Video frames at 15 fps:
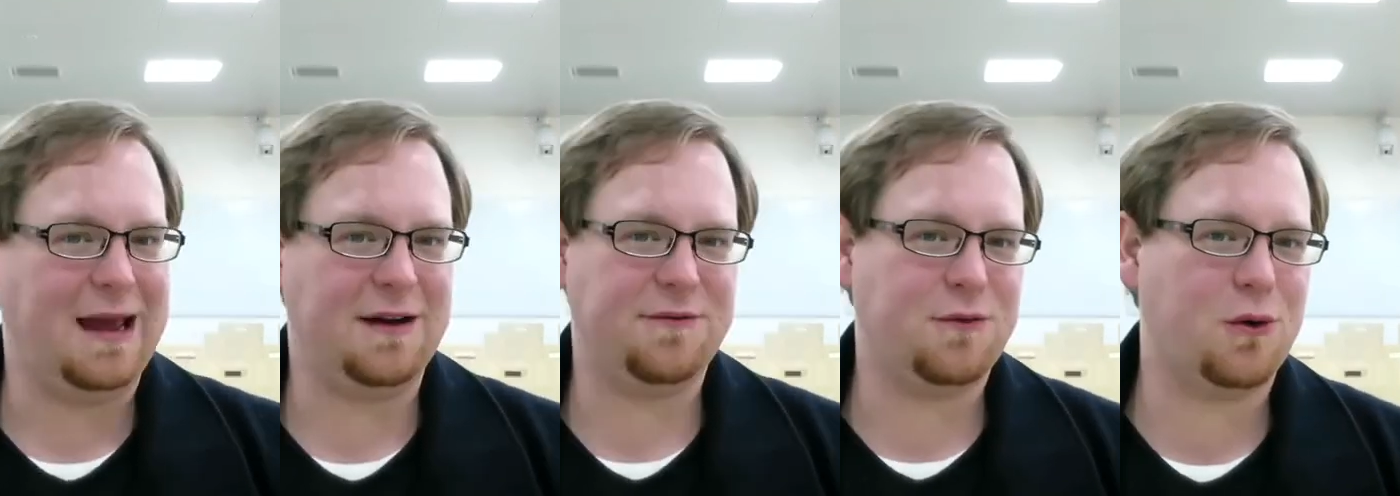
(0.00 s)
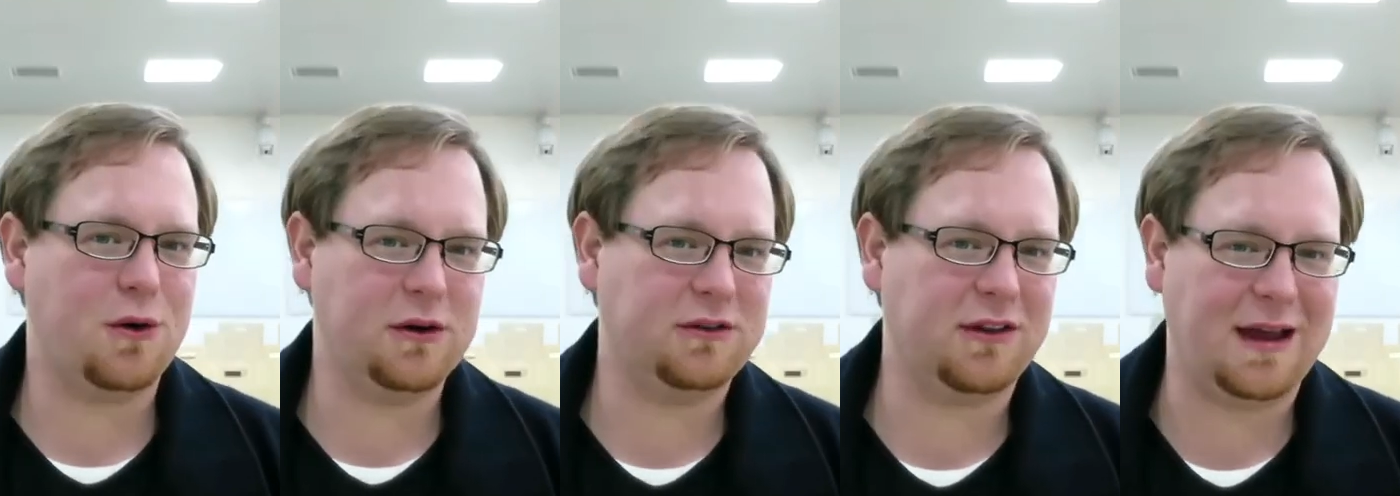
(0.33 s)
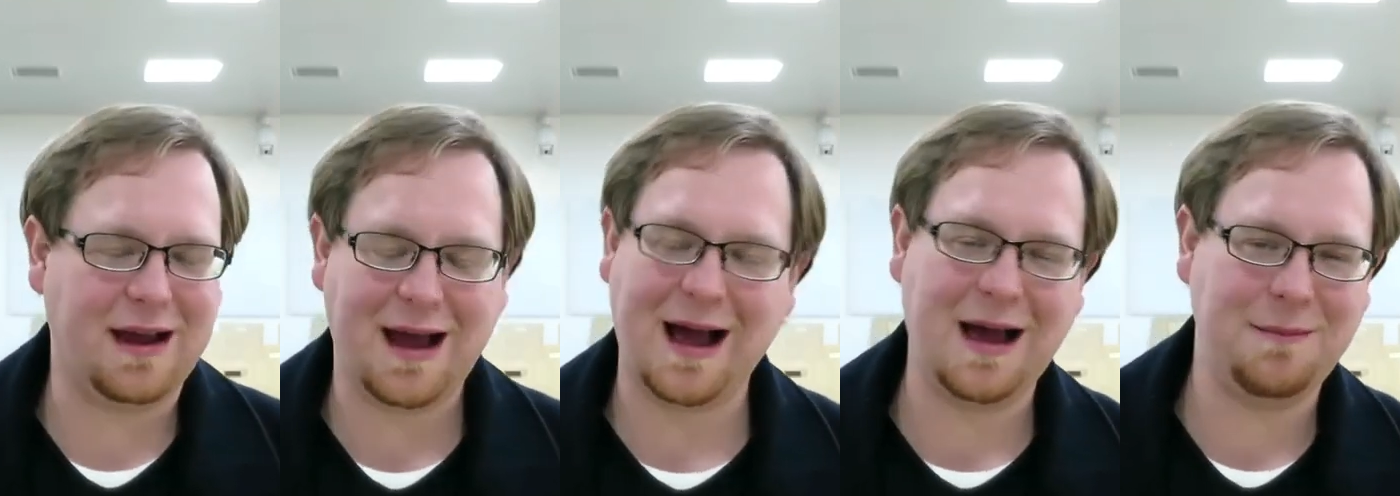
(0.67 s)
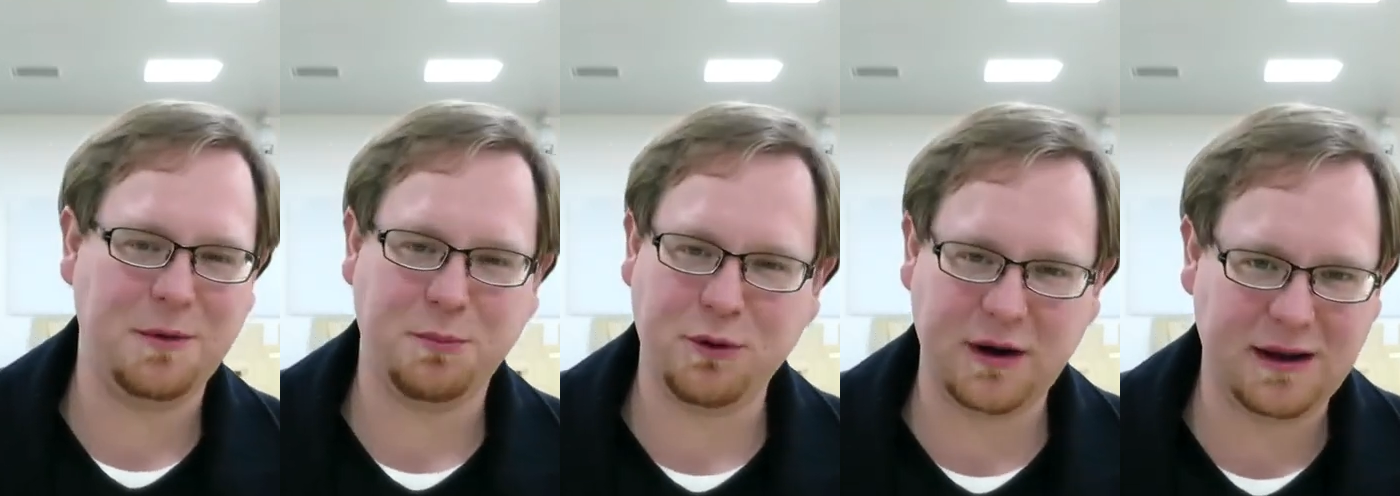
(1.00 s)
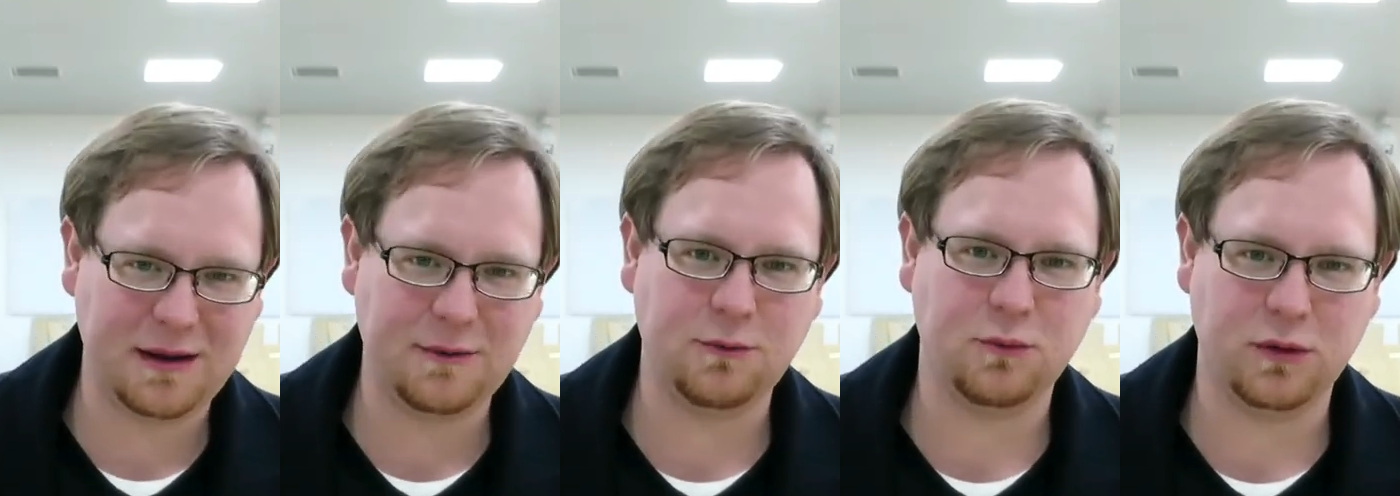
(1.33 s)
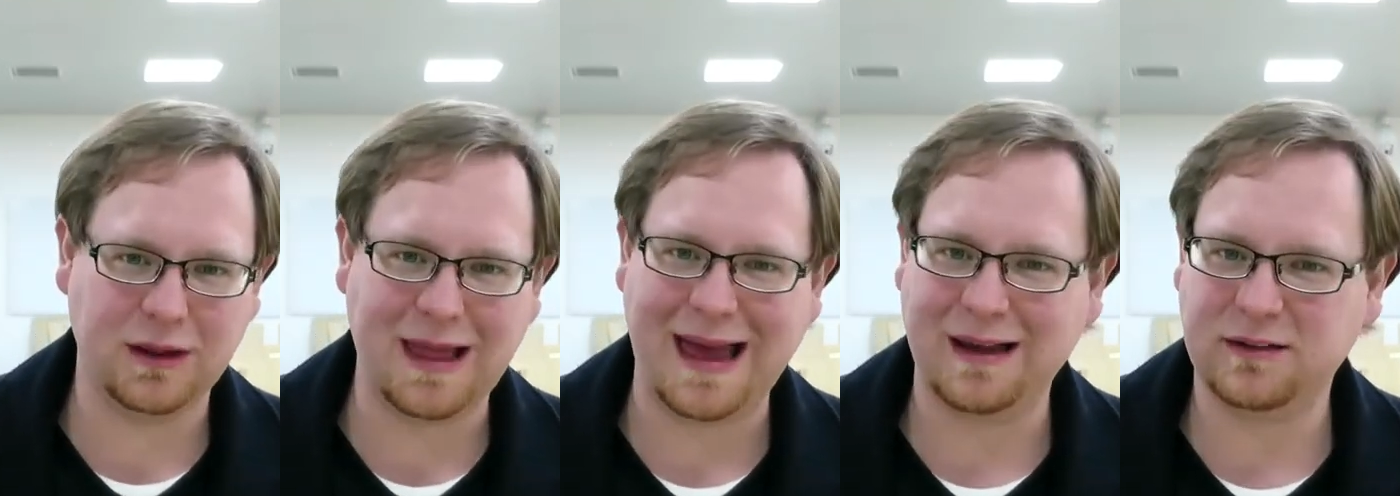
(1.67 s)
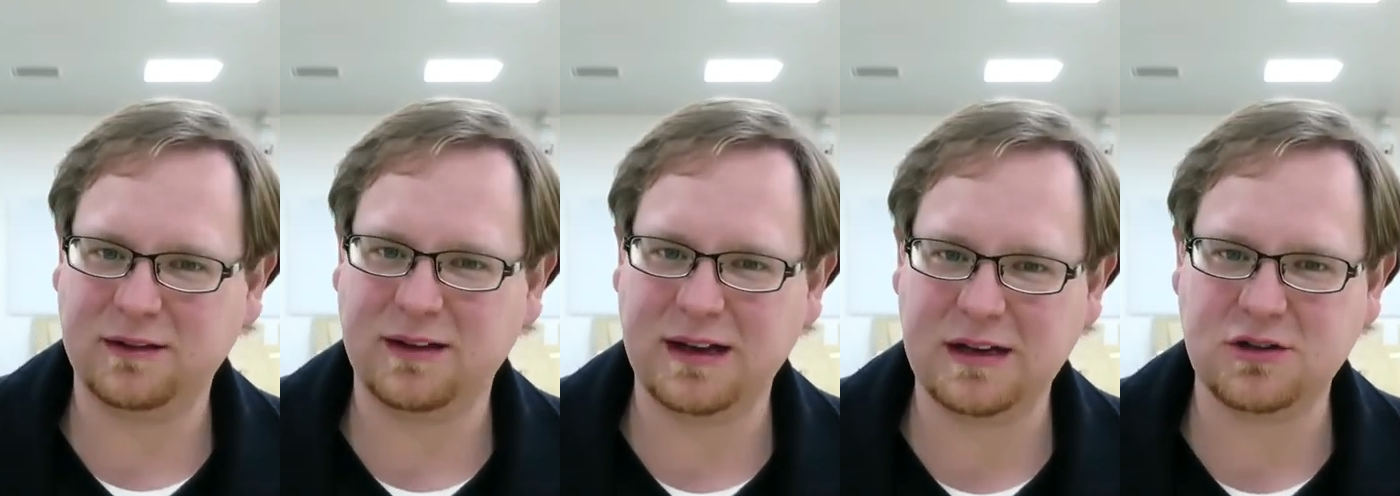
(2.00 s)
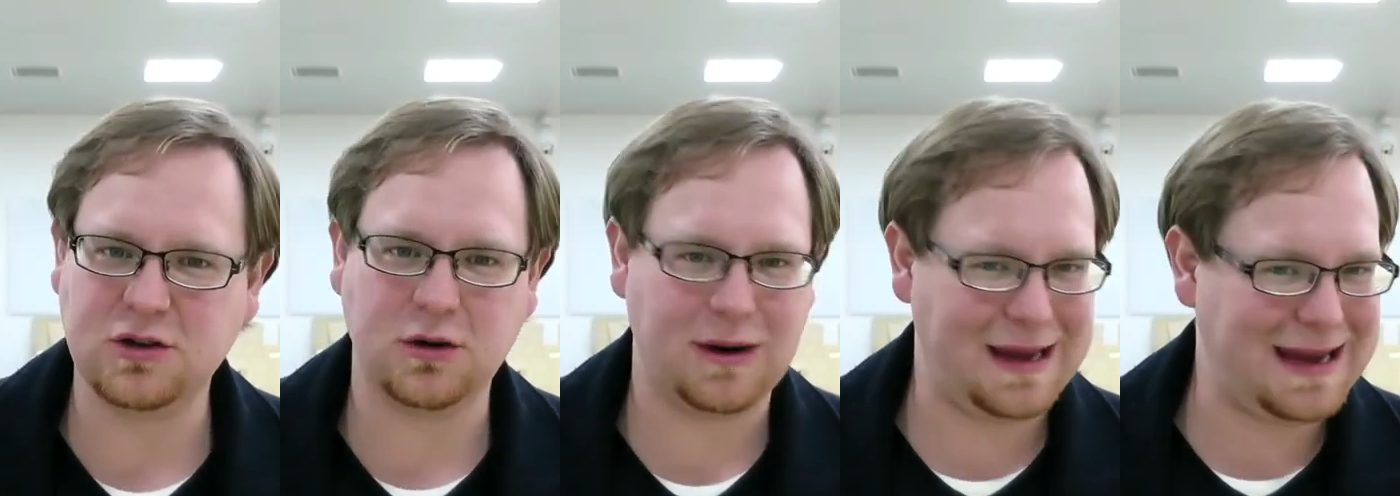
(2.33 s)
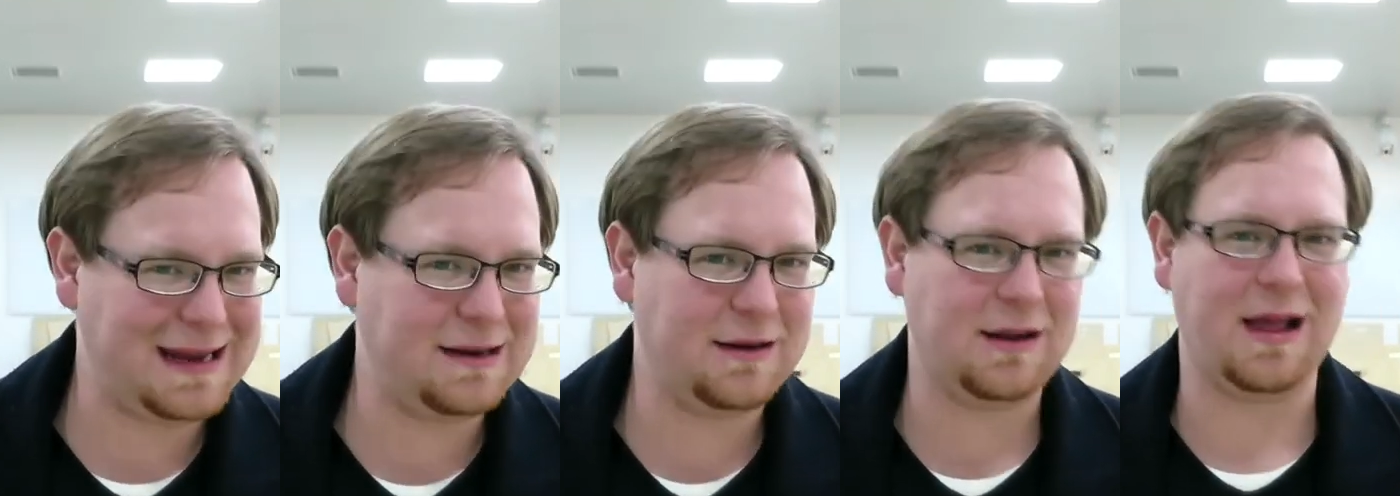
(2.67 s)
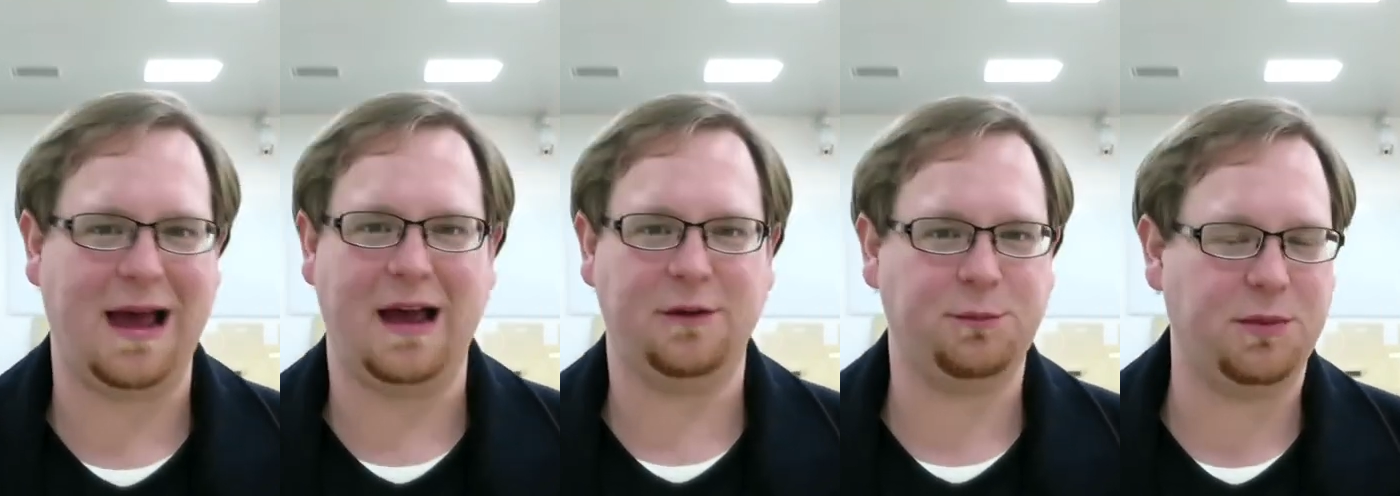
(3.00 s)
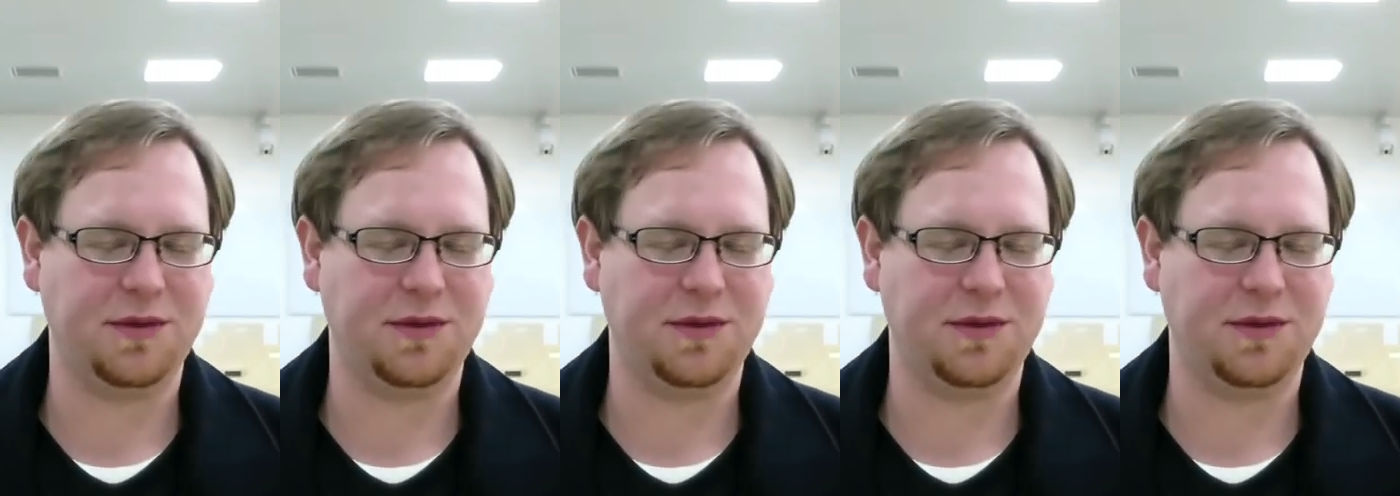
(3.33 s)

And of course, like, I'm a pretty relaxed teacher in class,